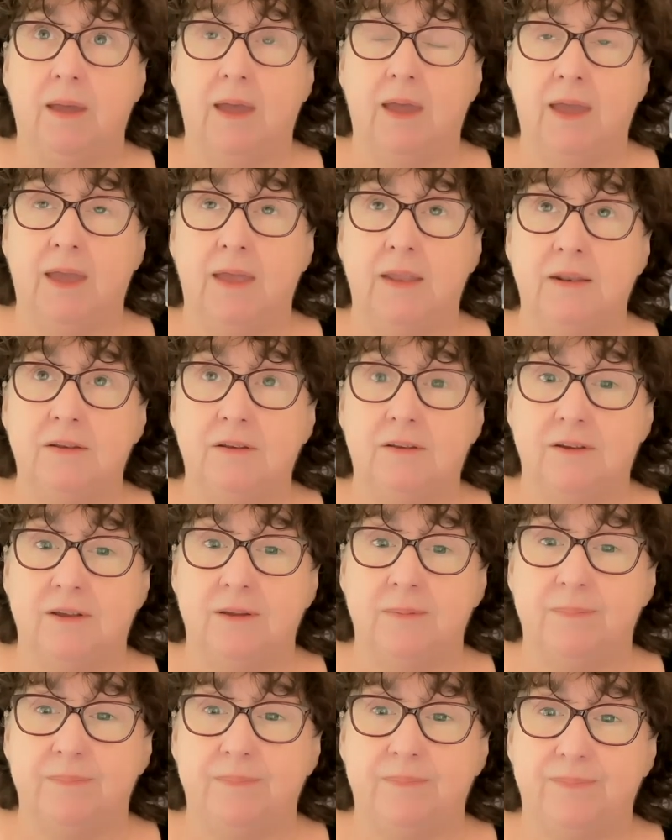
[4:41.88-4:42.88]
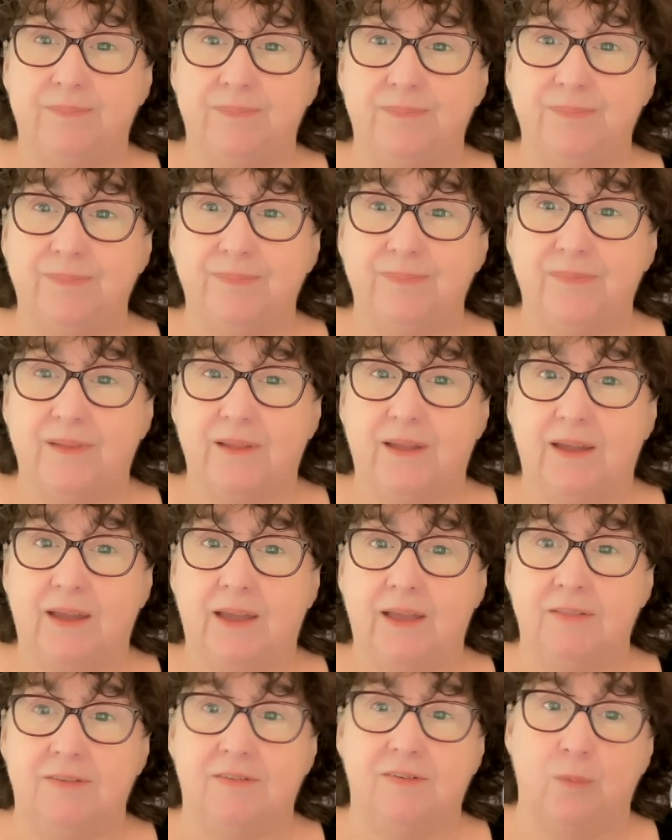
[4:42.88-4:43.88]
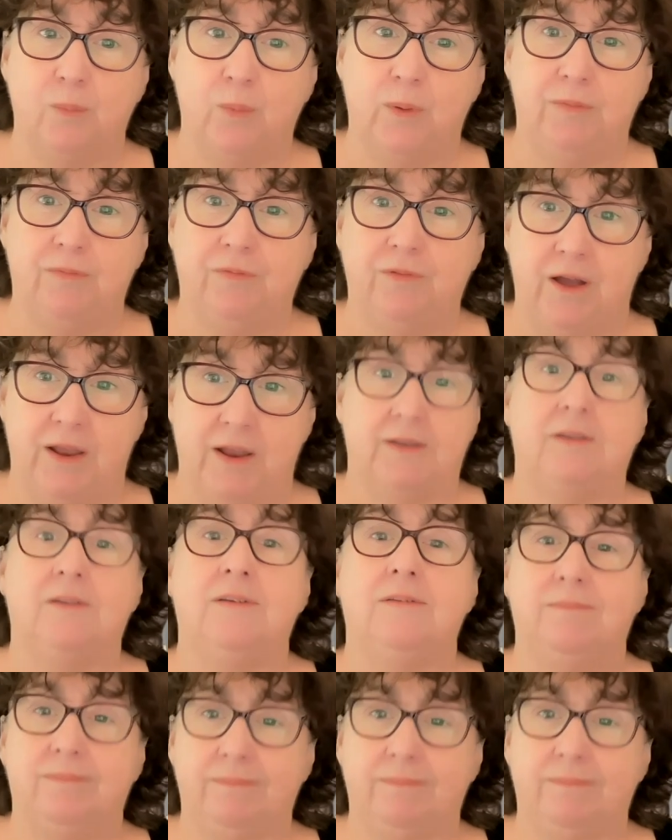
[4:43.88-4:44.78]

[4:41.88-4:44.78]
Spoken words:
And so we find,